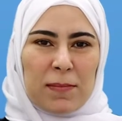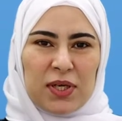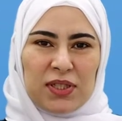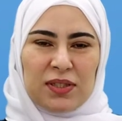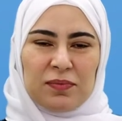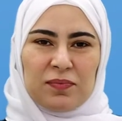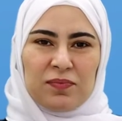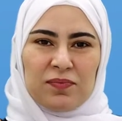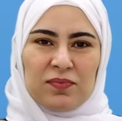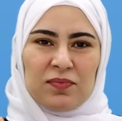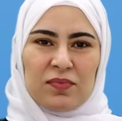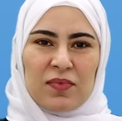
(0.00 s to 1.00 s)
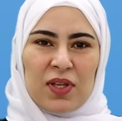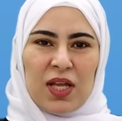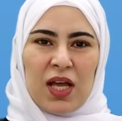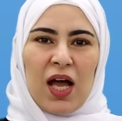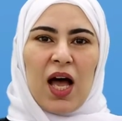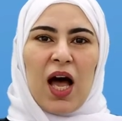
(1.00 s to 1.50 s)
I can't
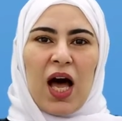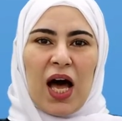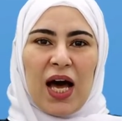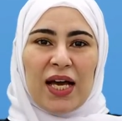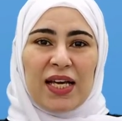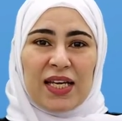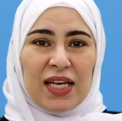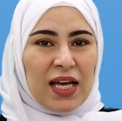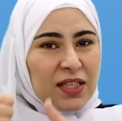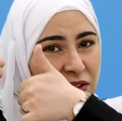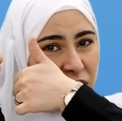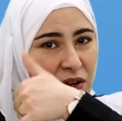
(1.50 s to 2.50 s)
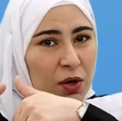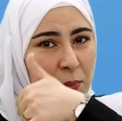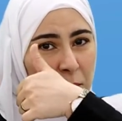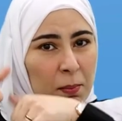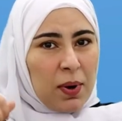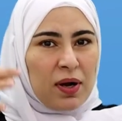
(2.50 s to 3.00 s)
remember exactly, but I
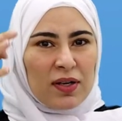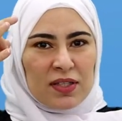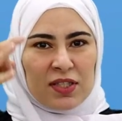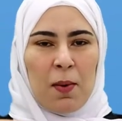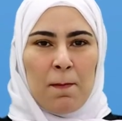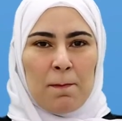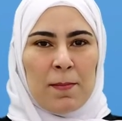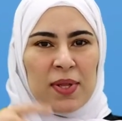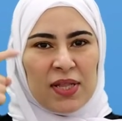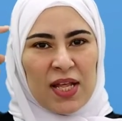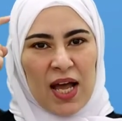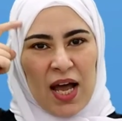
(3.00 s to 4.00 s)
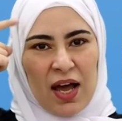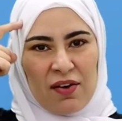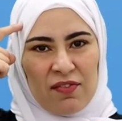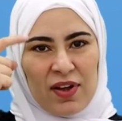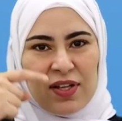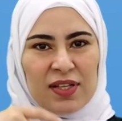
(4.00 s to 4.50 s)
know that I could
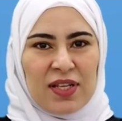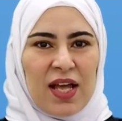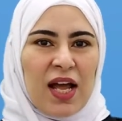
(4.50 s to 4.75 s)
ride